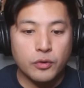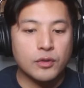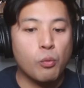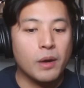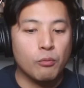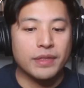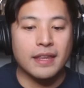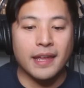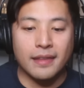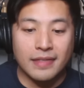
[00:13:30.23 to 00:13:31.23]
So what would
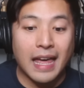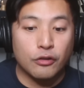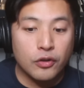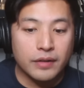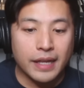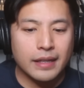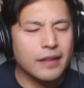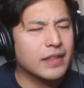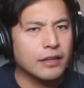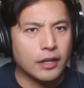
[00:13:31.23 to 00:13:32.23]
that look like
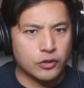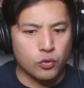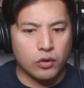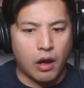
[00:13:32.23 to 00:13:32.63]
in the Electoral